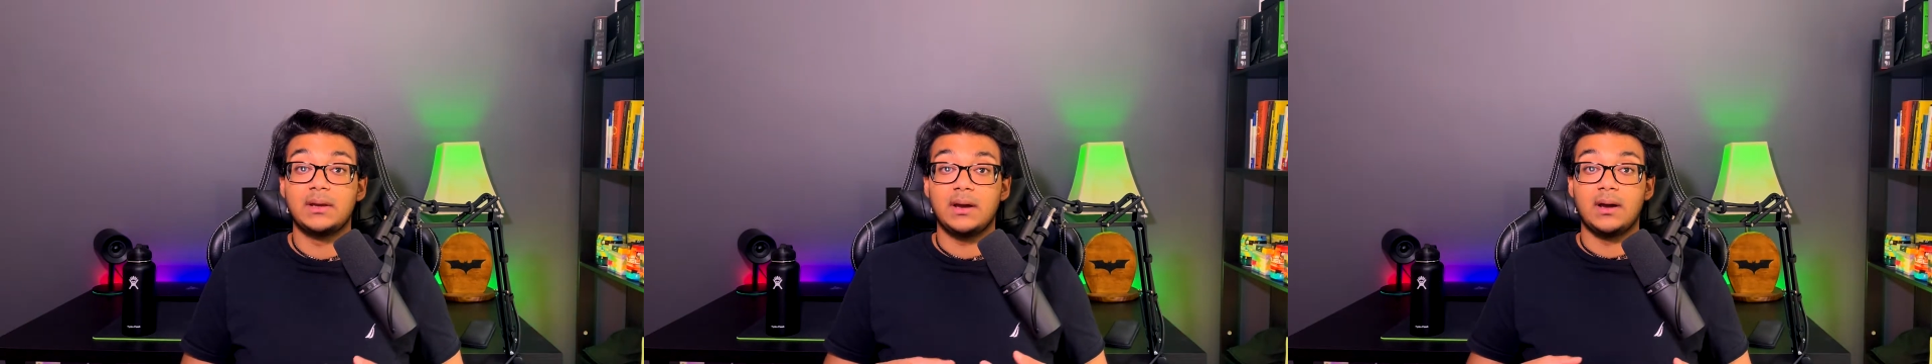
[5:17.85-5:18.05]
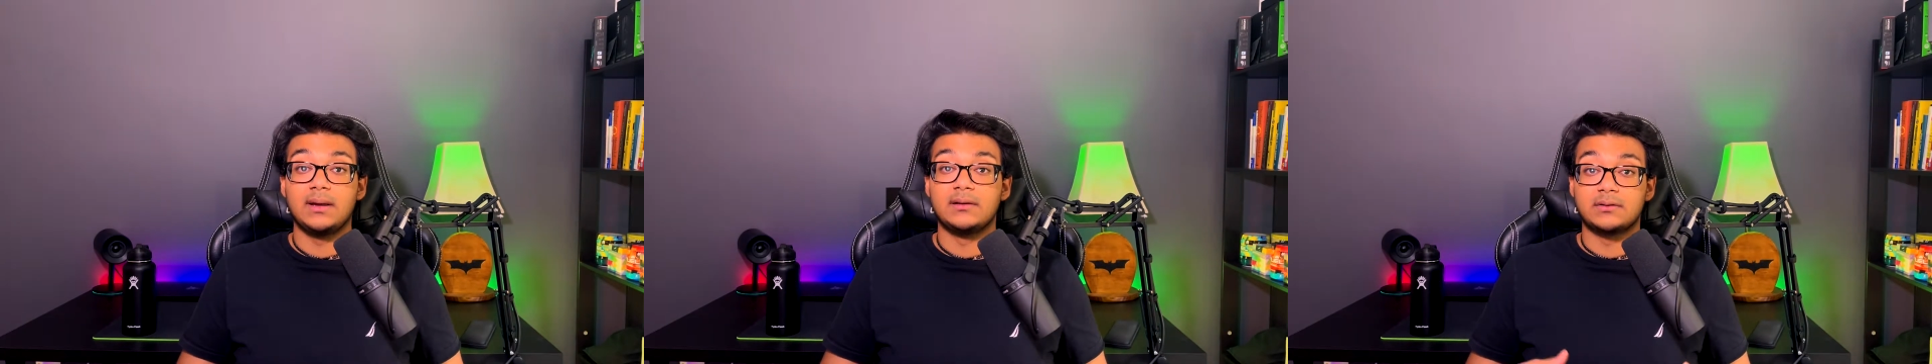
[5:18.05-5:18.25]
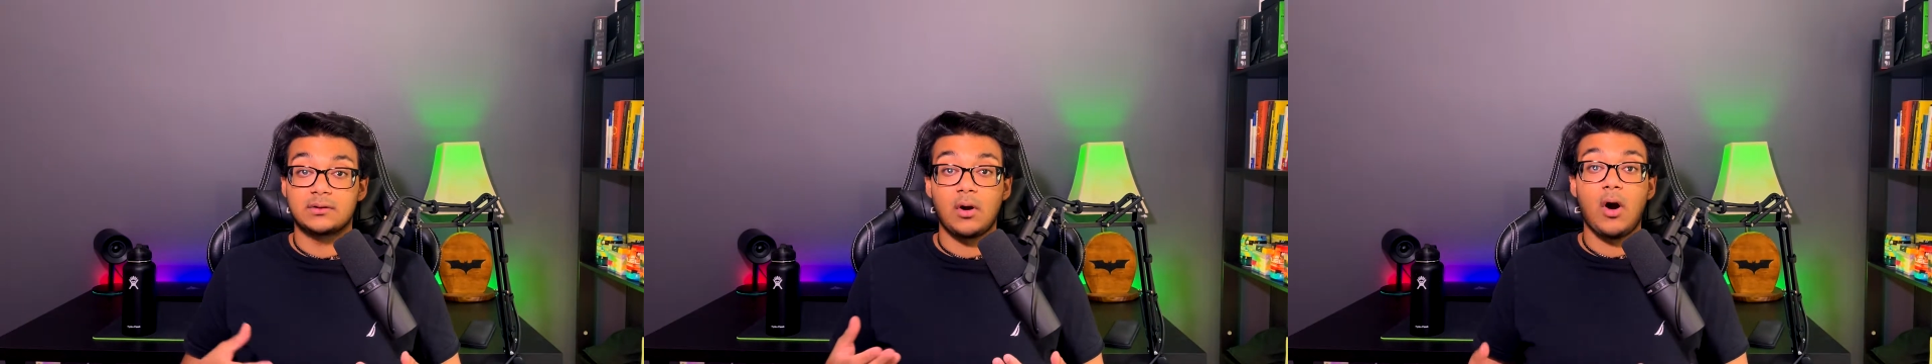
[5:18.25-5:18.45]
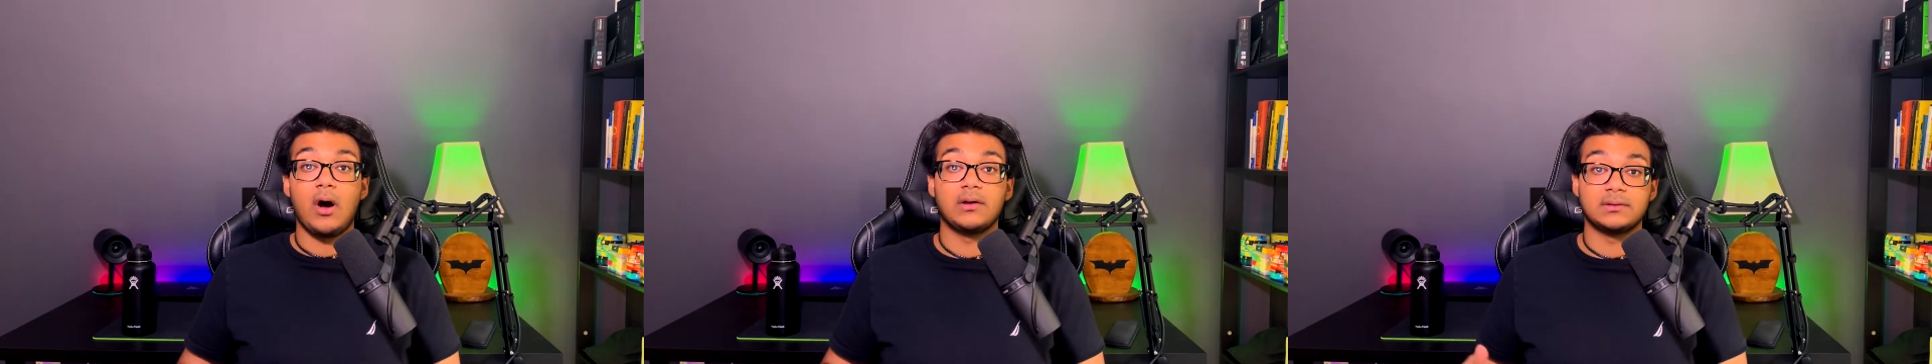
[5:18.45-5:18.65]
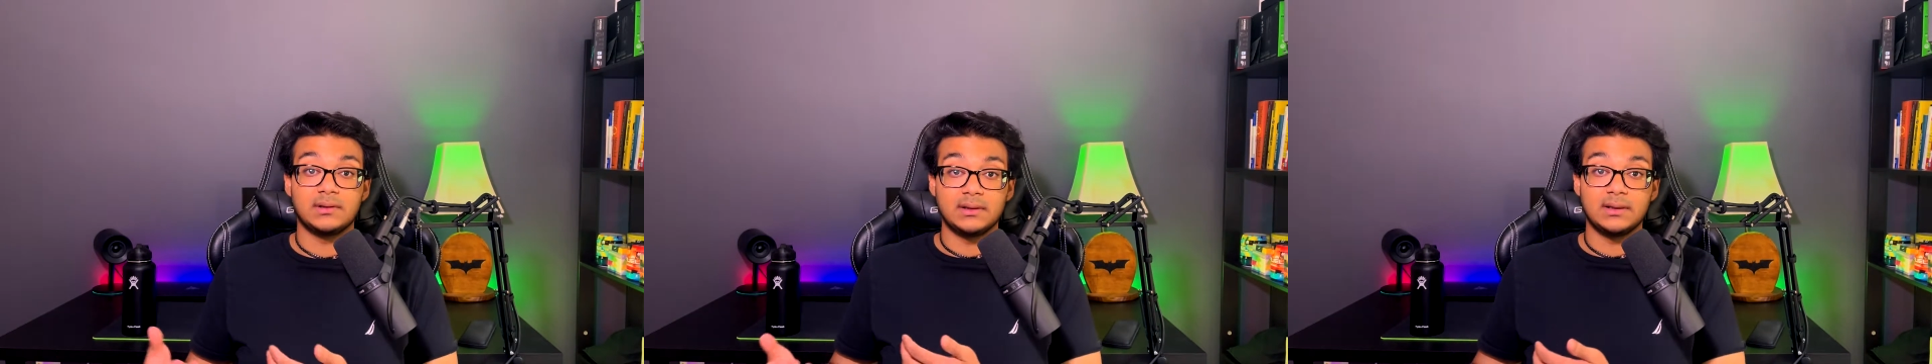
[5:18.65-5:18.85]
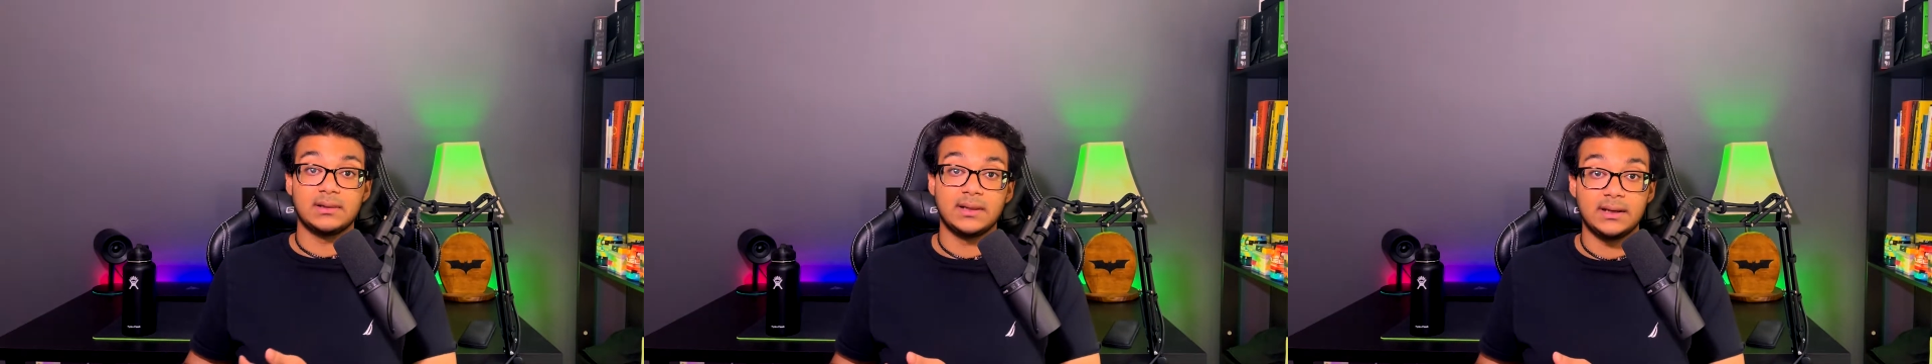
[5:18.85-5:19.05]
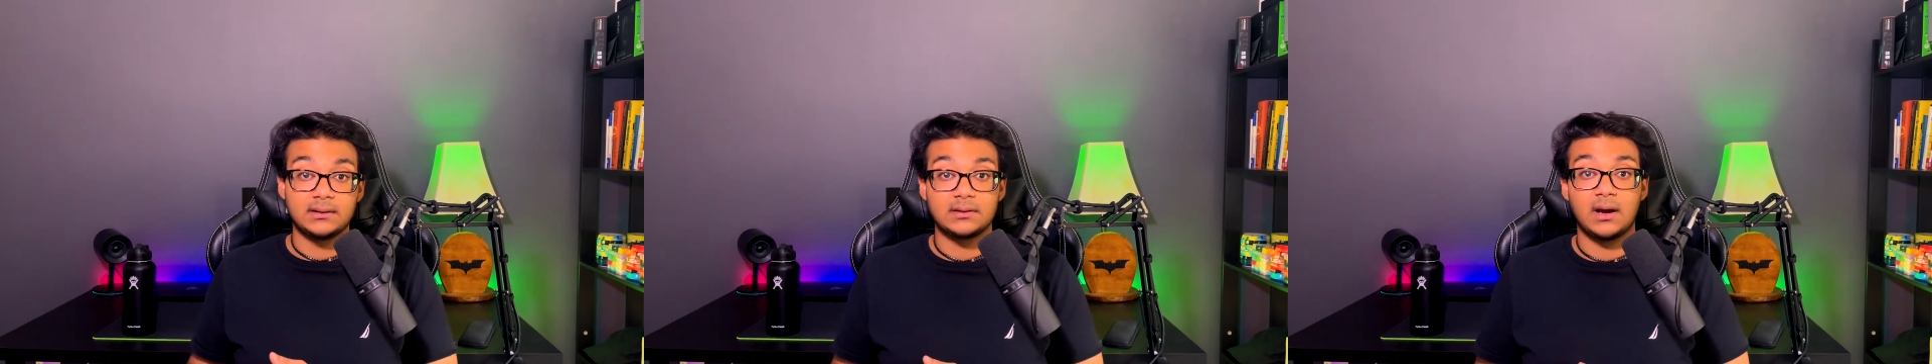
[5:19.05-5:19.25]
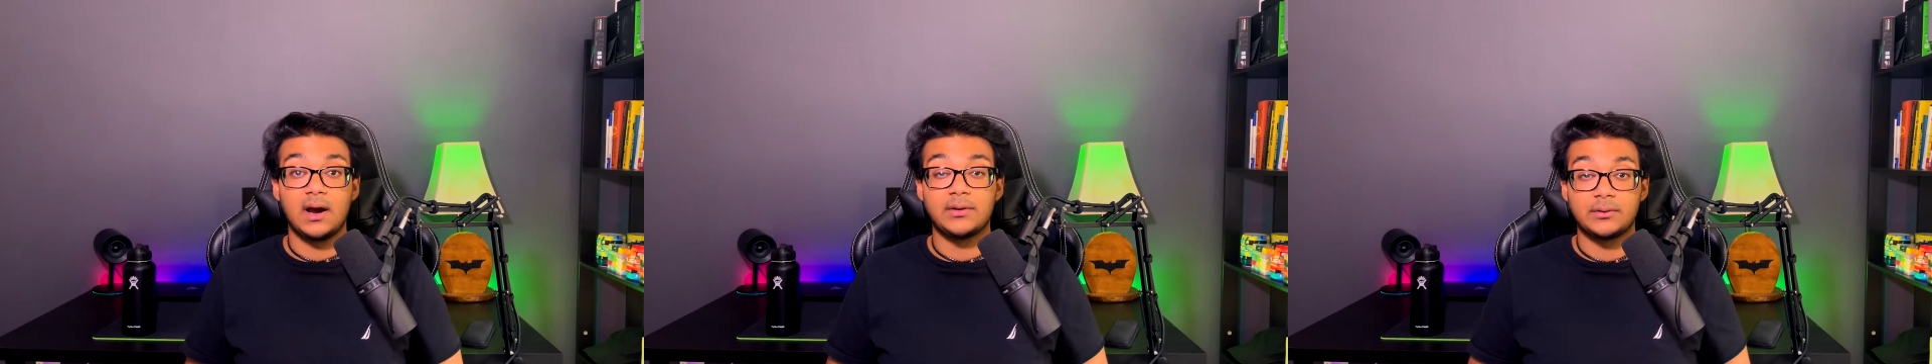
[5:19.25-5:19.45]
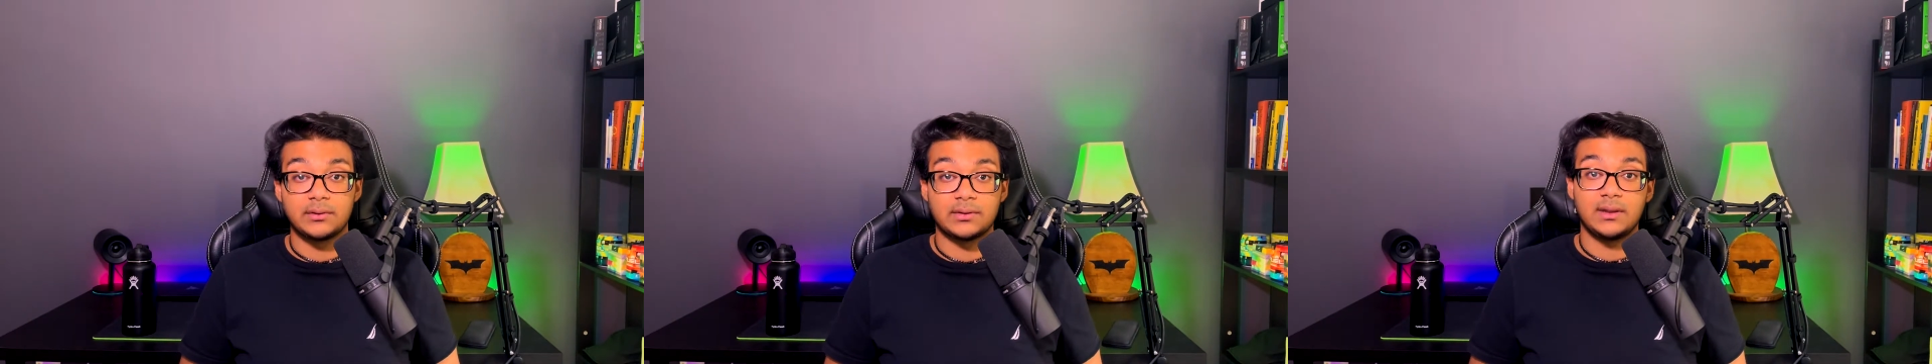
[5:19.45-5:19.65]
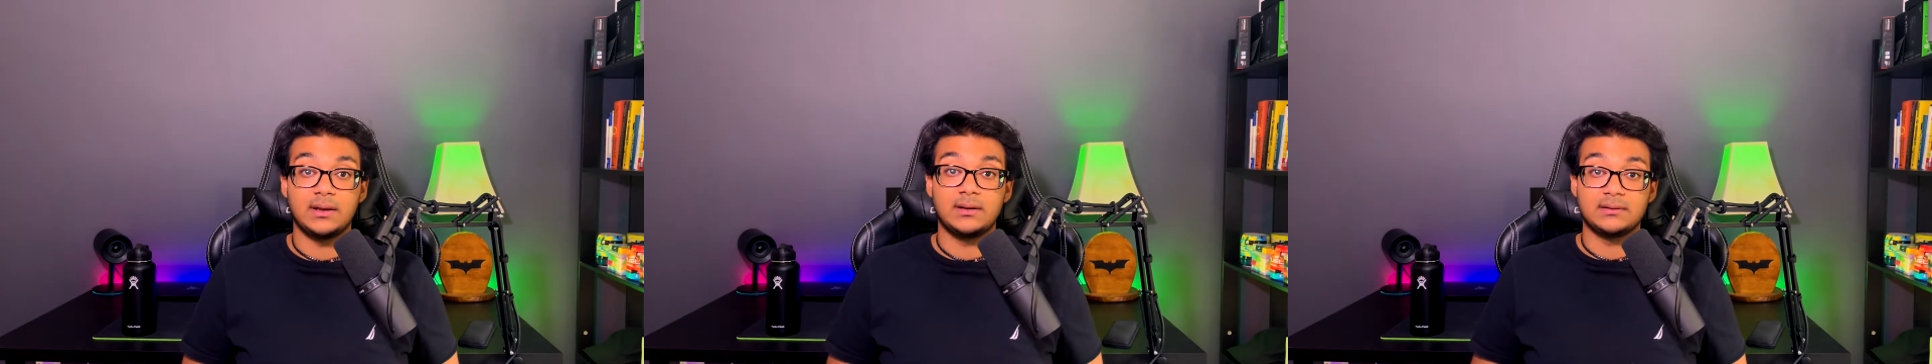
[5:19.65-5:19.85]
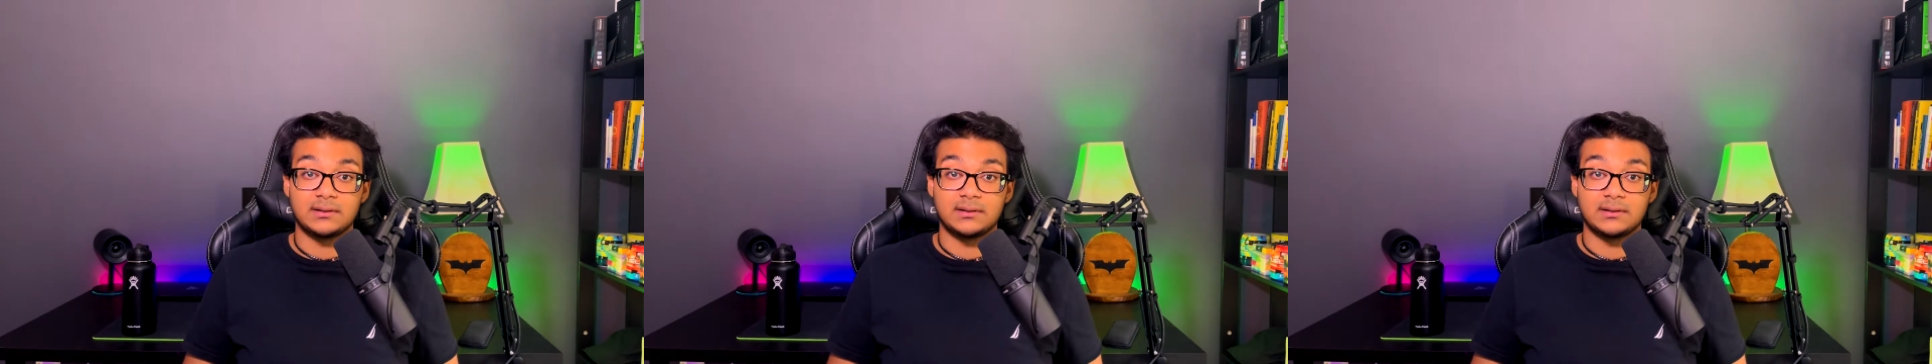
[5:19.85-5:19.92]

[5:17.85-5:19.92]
is causally linked to other things,